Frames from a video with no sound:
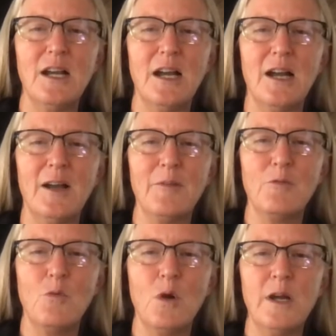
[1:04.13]

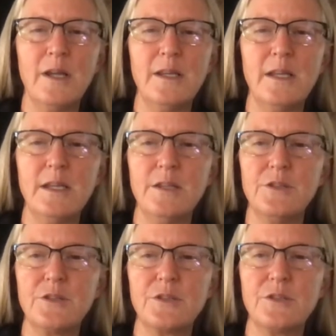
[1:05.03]
One
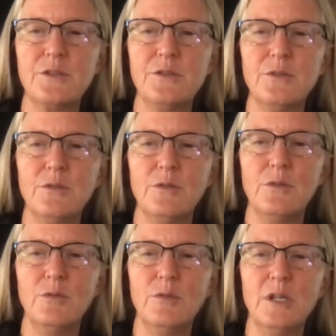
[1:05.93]
is
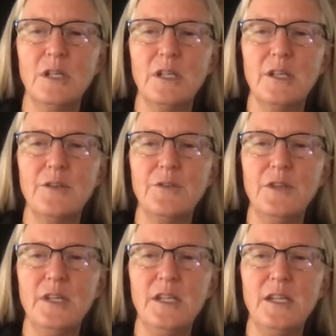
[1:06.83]
to
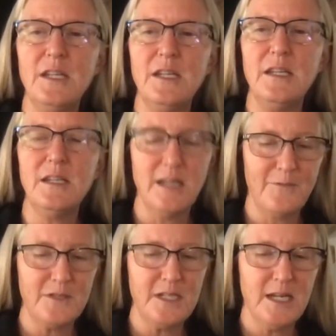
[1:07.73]
the
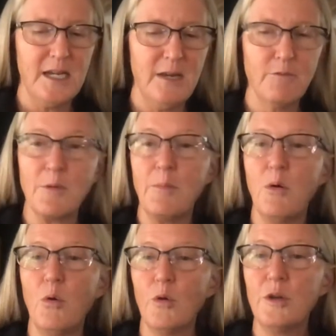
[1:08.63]
FDA
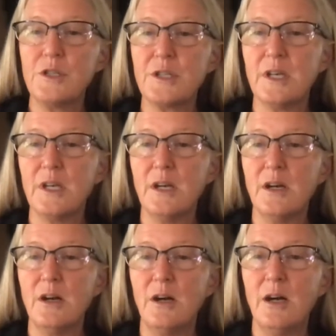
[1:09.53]
report
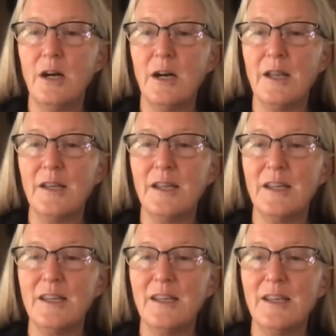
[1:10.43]

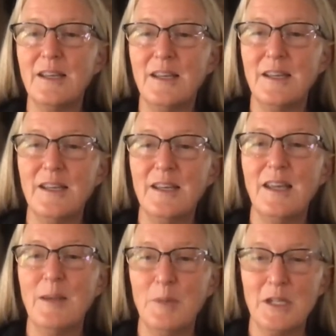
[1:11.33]
on,
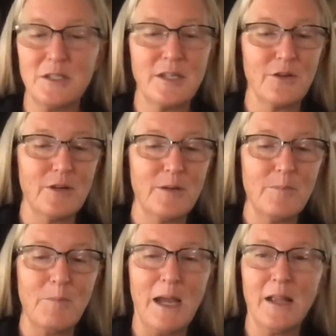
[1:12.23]
amen,
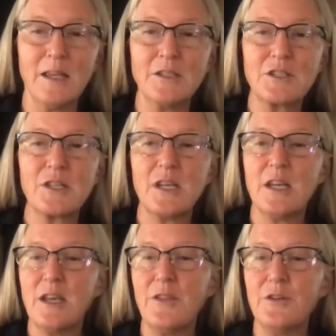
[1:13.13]
Terry, balance.
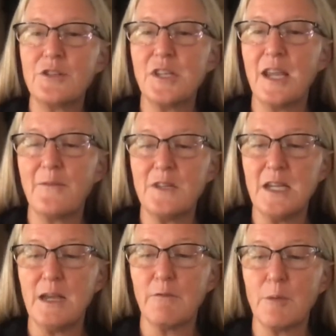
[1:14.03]
There's the
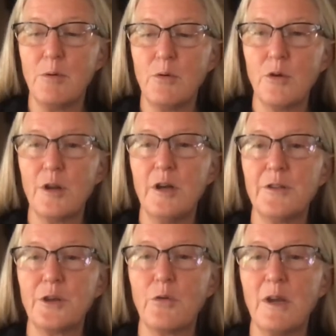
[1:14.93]
FDA report
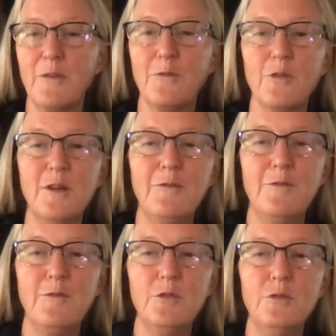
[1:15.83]
on the grain-free
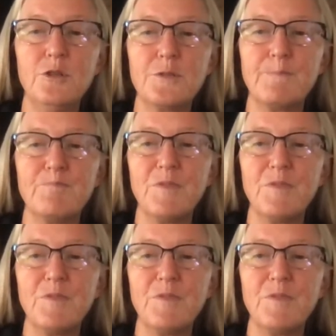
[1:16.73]
foods.